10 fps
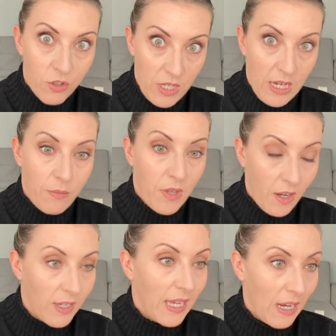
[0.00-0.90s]
name that
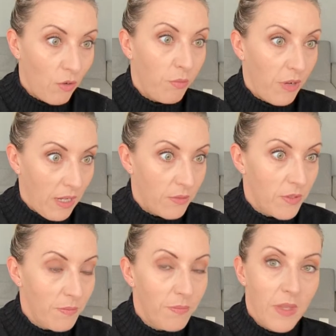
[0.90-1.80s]
I cannot
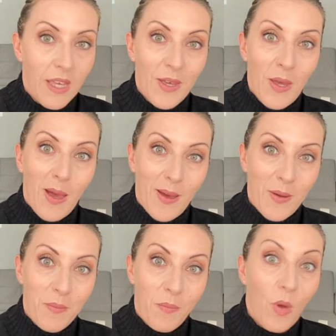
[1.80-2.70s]
pronounce,
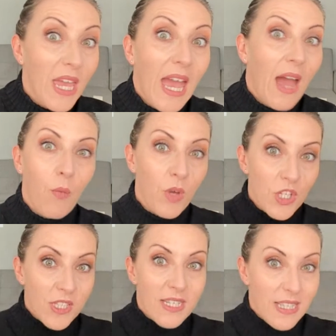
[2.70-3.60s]

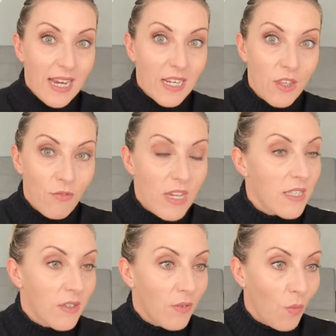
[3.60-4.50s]
which is exactly the
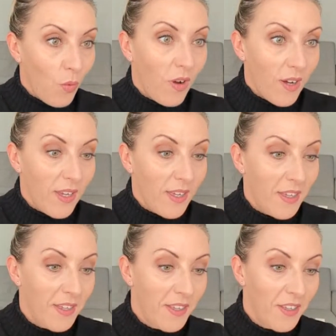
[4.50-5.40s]
reason why
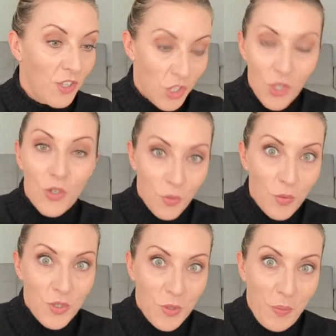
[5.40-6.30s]
Tudor
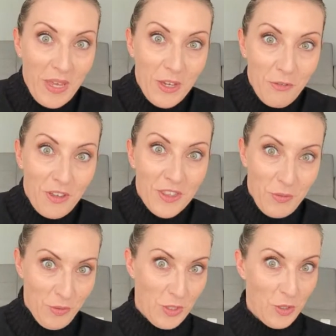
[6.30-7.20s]
was the bit of it
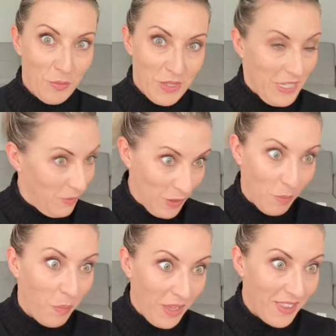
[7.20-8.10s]
that was adopted. It was the
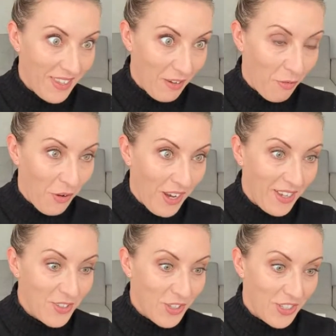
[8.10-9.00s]
bit that everyone
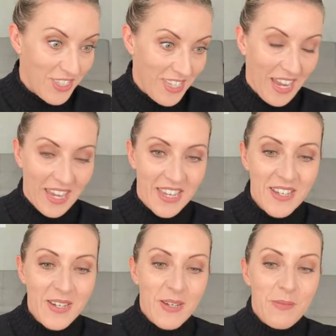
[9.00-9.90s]
else could say.
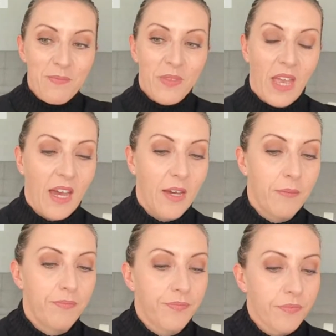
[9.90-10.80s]

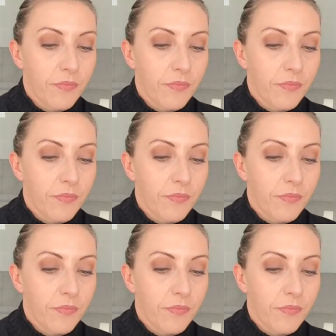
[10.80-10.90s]
So